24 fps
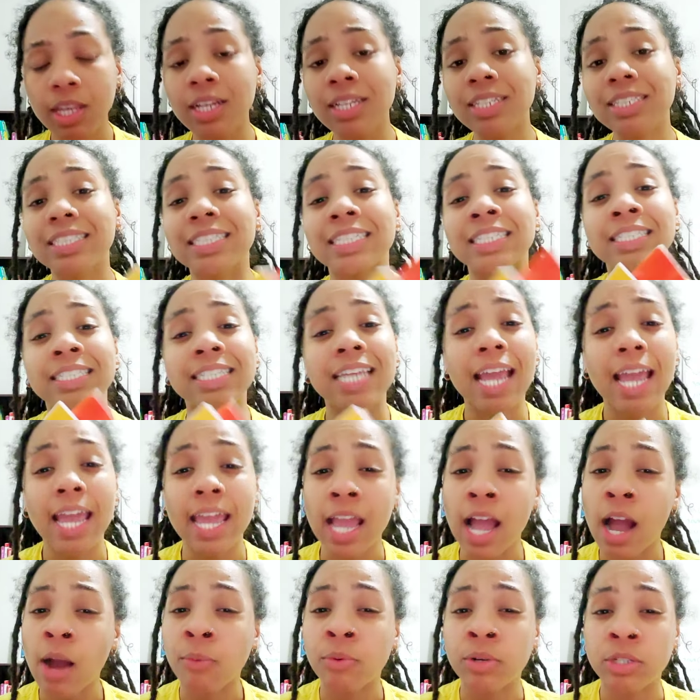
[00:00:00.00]

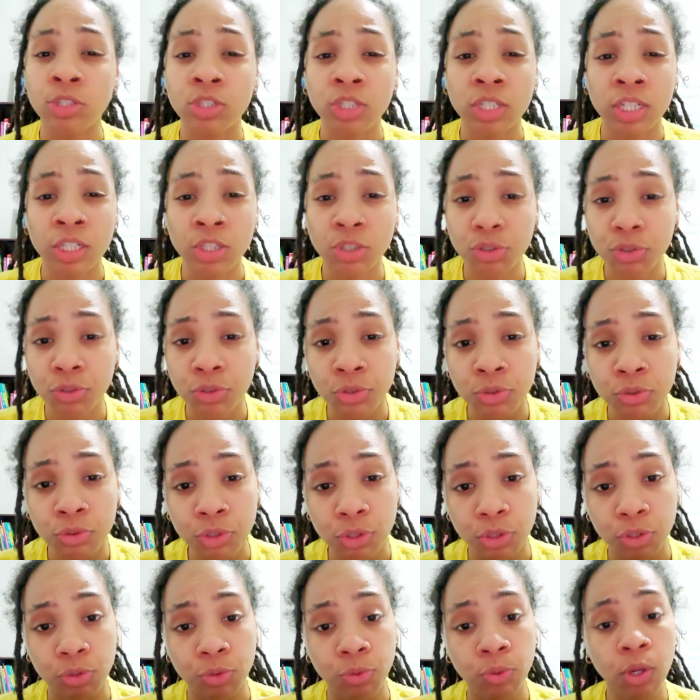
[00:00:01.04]
today I want to introduce
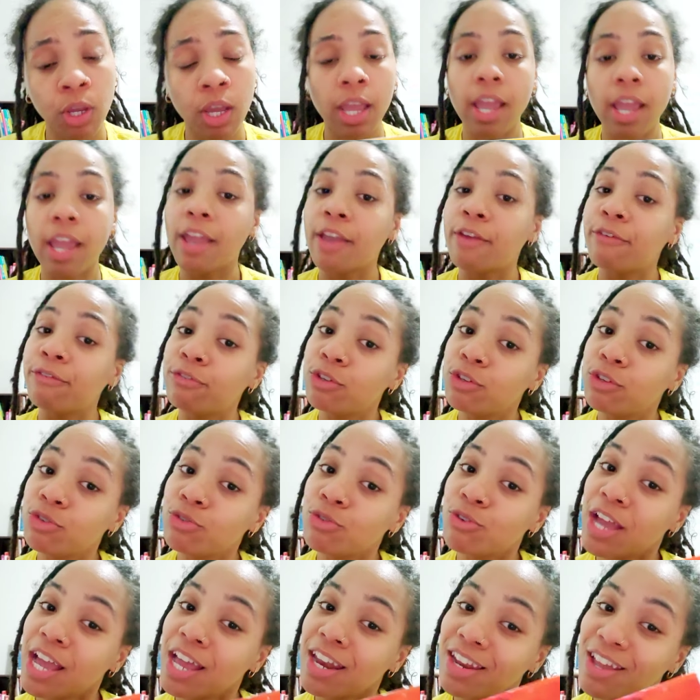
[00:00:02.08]
you, if you do
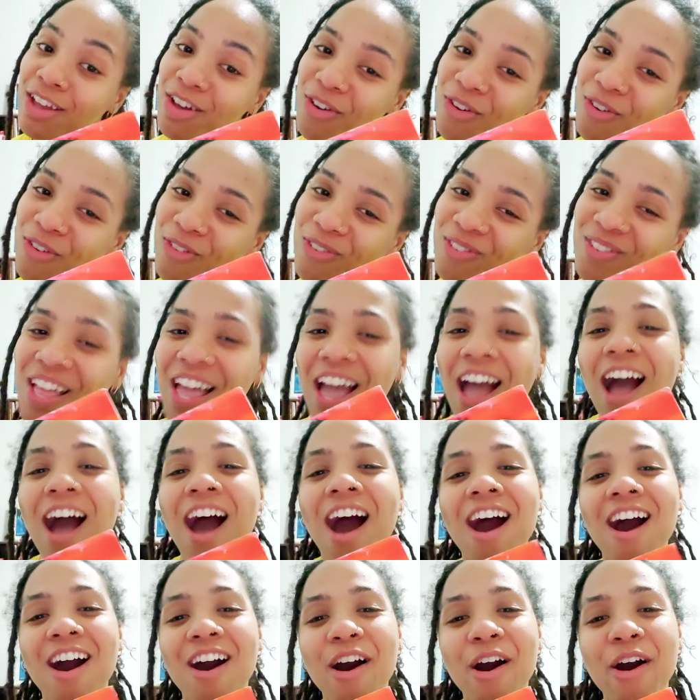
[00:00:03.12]
not know,
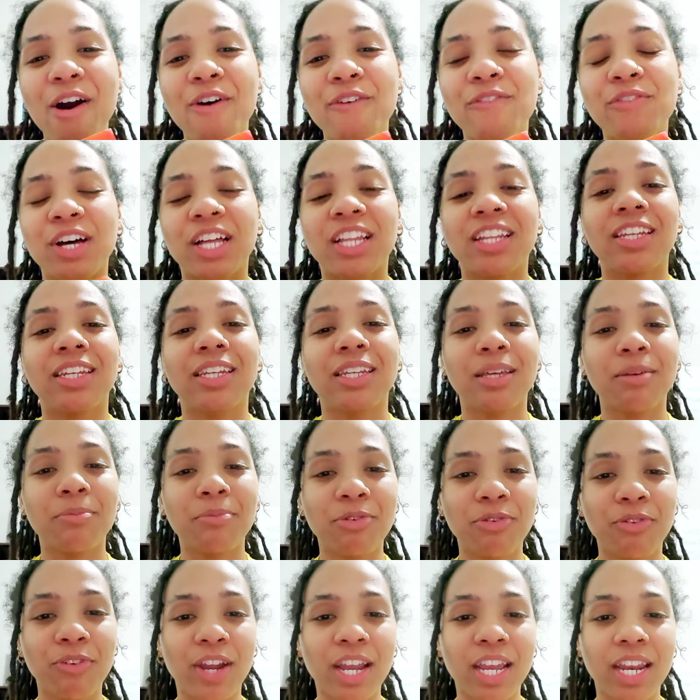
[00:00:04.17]
of
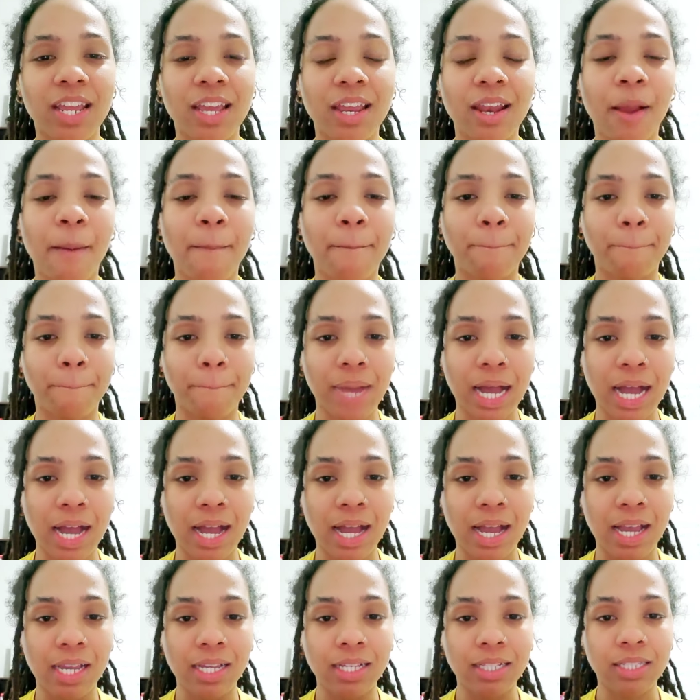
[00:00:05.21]
Liberated
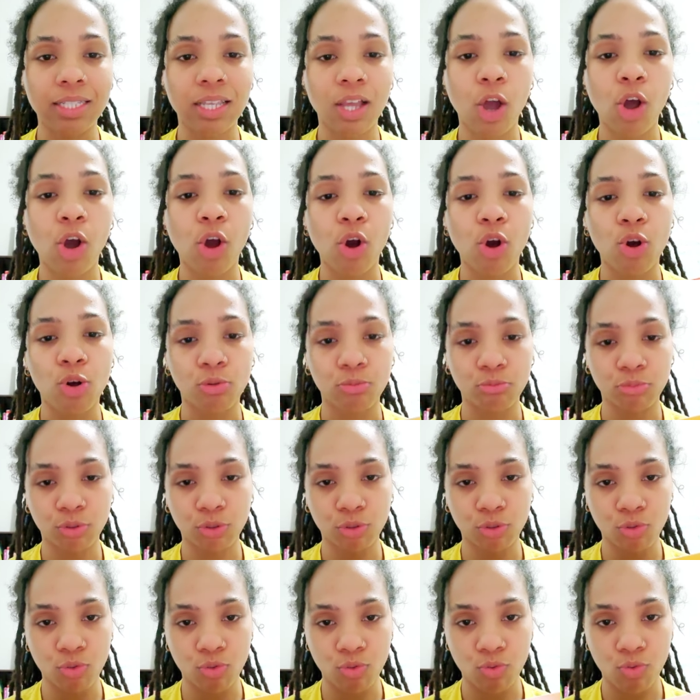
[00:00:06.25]
Minds
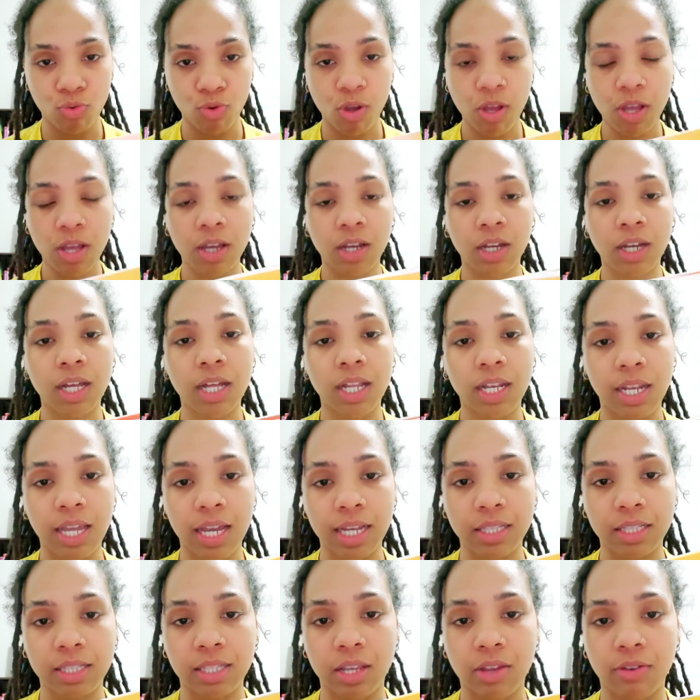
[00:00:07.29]
Homeschool
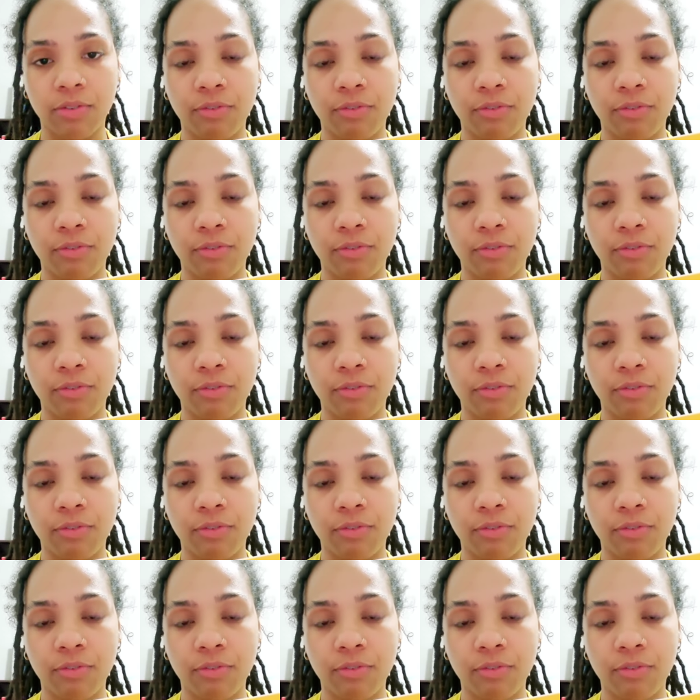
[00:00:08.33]
Collective.